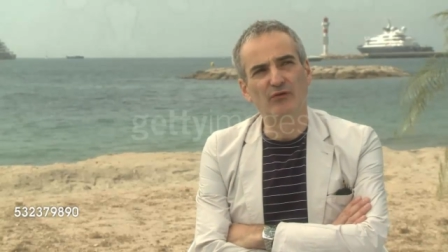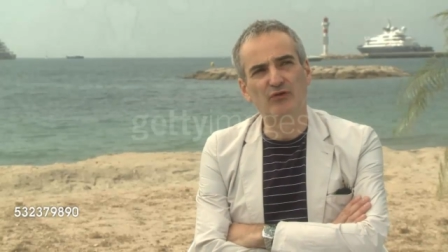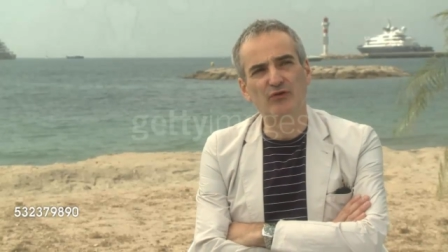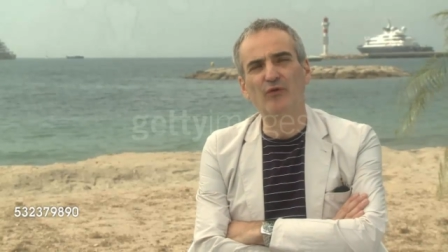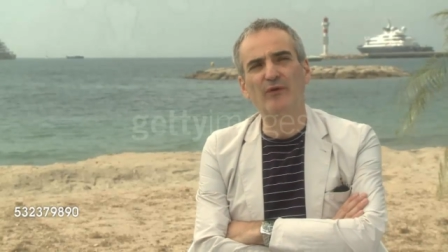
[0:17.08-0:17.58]

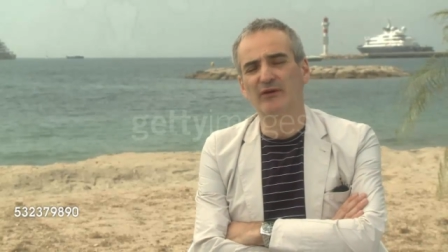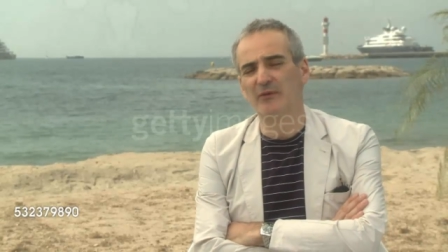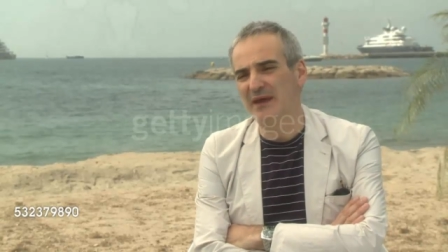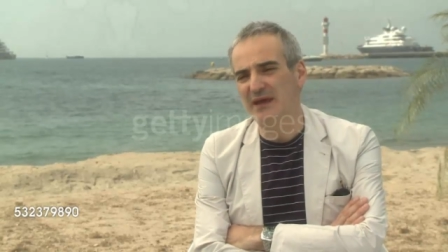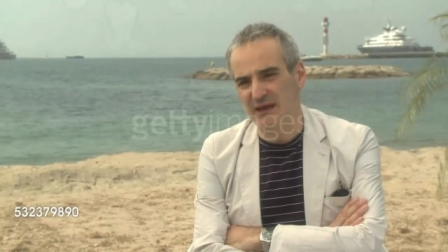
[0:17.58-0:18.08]
during the
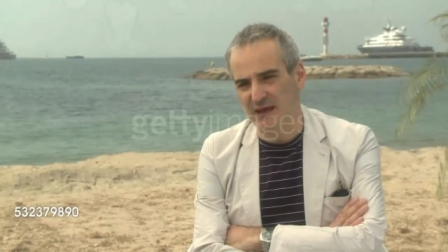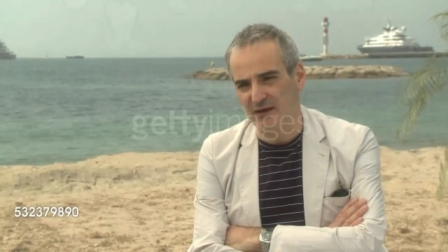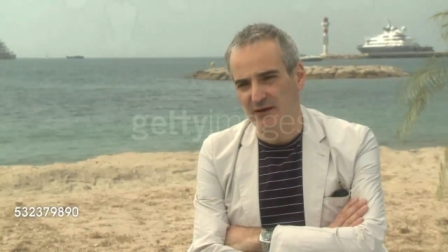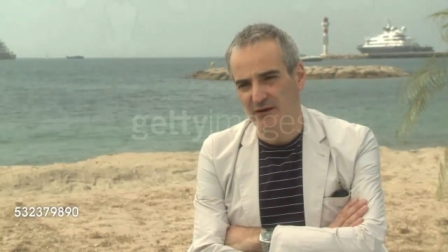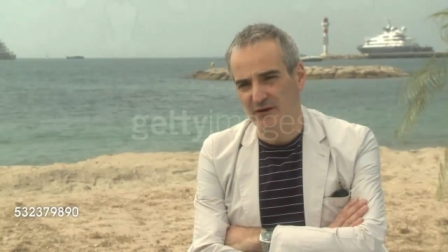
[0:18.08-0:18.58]

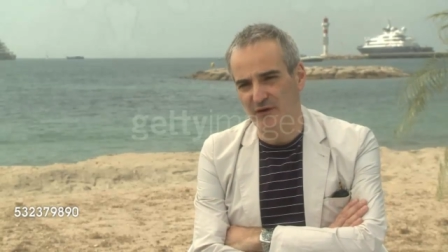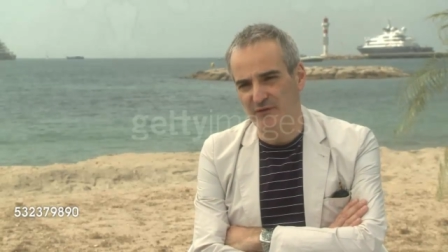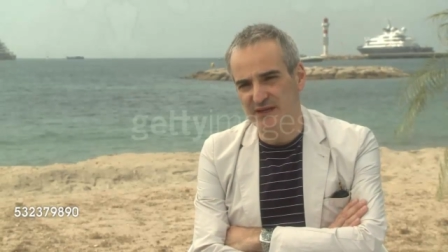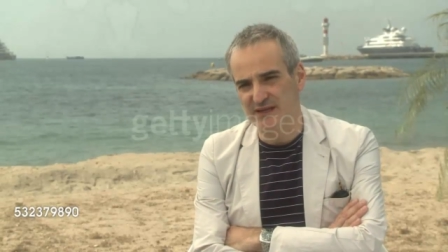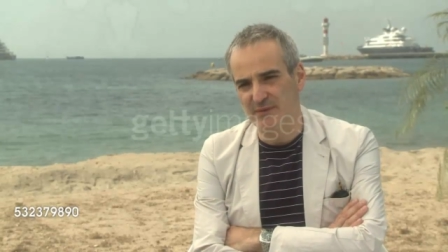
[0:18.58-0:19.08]
making
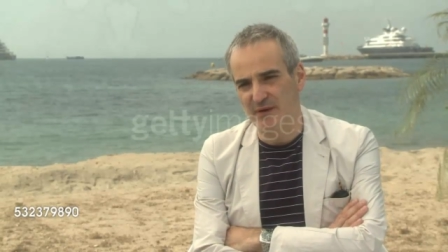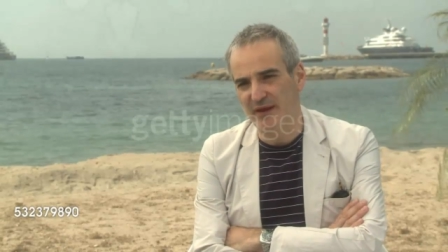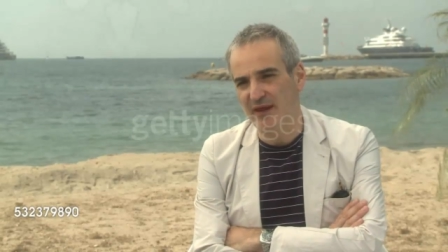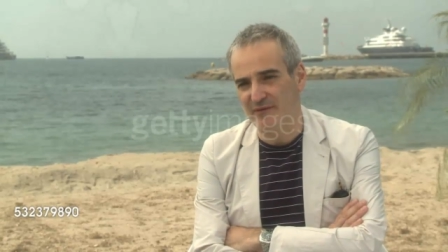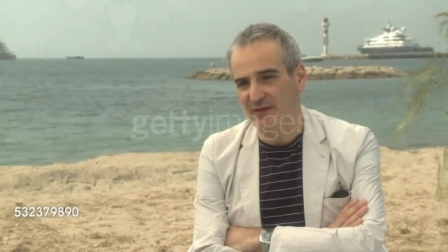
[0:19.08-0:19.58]
of Sils
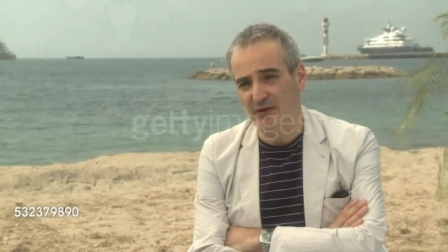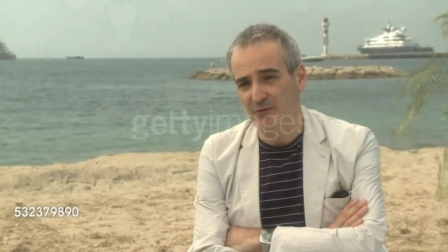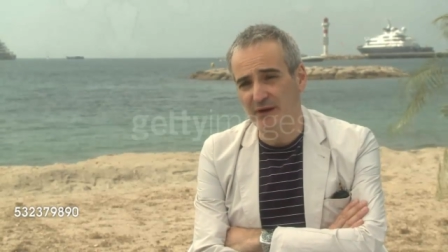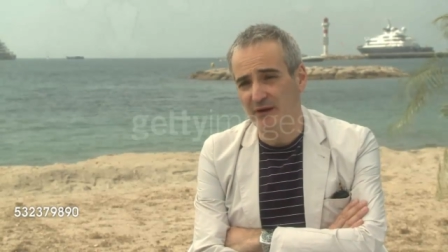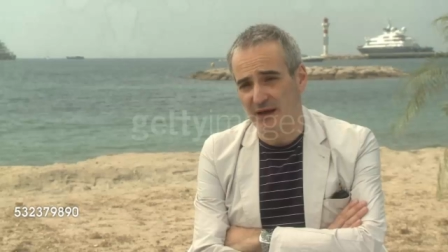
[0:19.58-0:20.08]
Maria that I
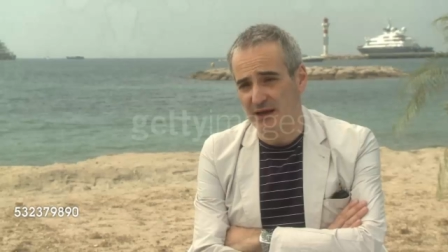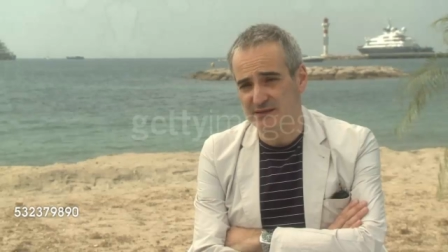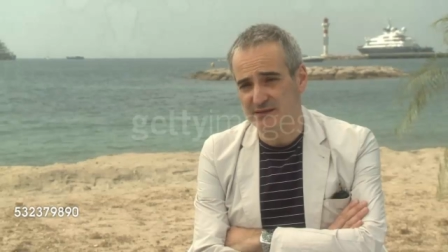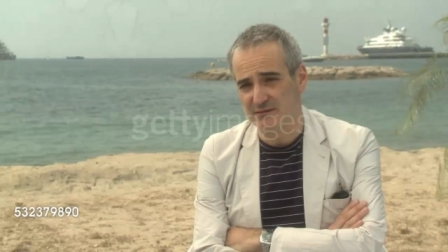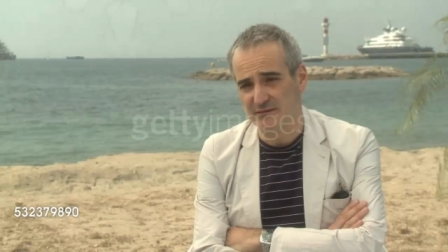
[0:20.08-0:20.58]
realized,